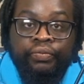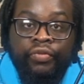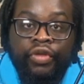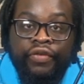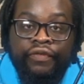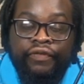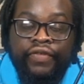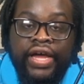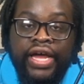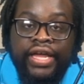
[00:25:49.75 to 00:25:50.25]

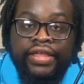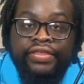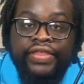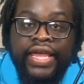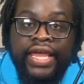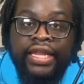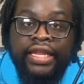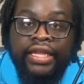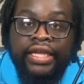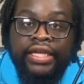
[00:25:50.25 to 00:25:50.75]
find
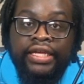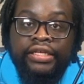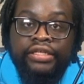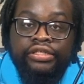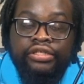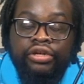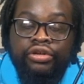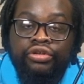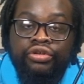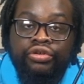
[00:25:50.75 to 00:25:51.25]
that link
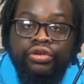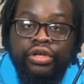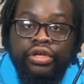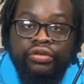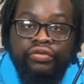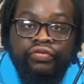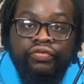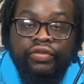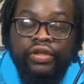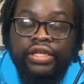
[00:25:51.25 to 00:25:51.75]
so you
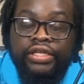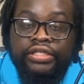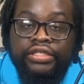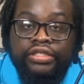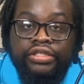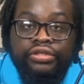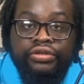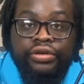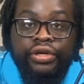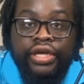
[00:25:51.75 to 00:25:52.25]
can
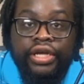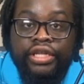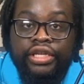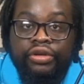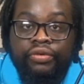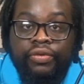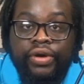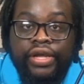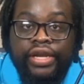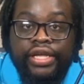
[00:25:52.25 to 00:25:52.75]
listen to it any
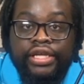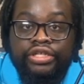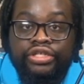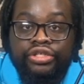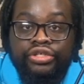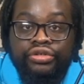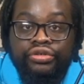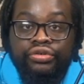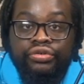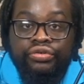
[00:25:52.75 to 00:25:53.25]
way that
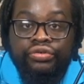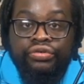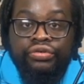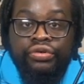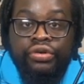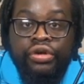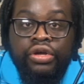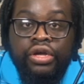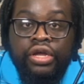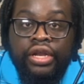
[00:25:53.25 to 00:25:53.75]
you
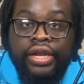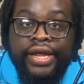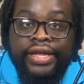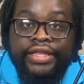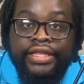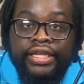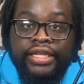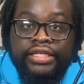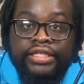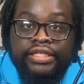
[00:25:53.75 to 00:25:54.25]
like
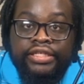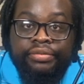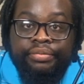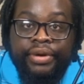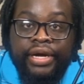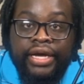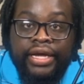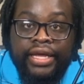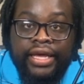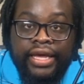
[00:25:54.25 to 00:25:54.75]
to listen to
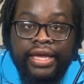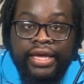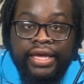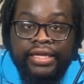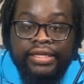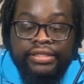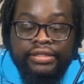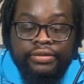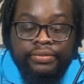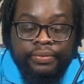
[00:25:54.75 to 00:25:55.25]

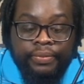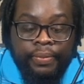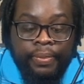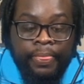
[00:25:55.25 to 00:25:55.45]
podcasts.